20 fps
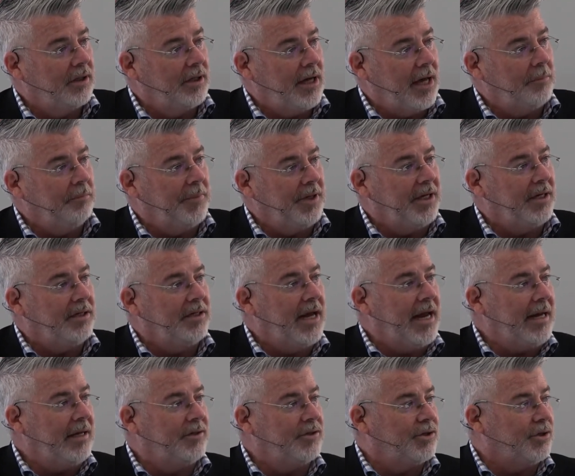can be a
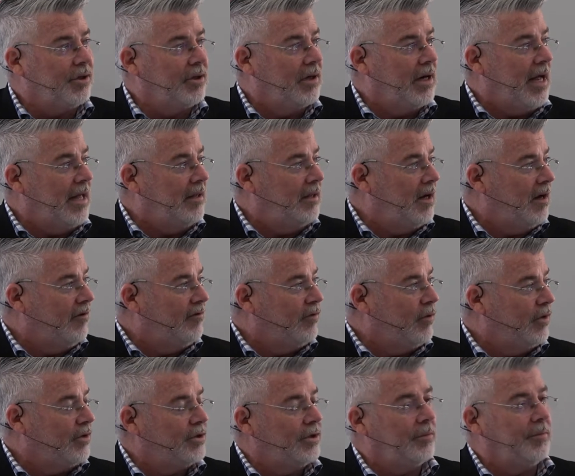danger and
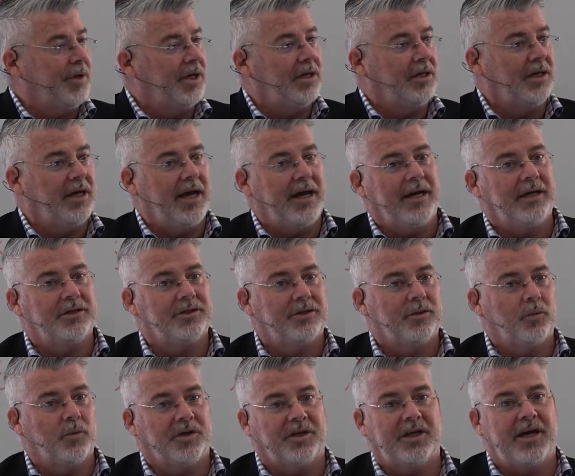therefore should be
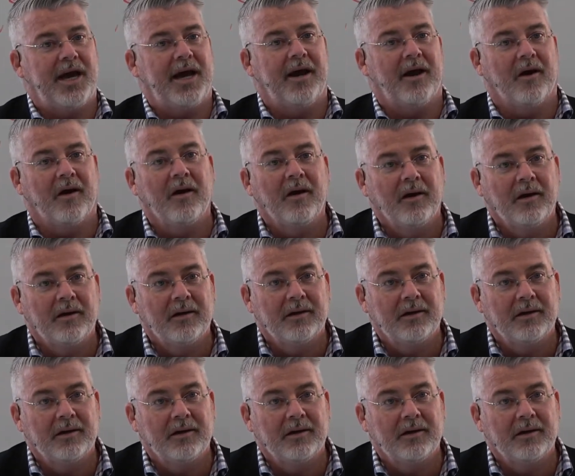engaged with care,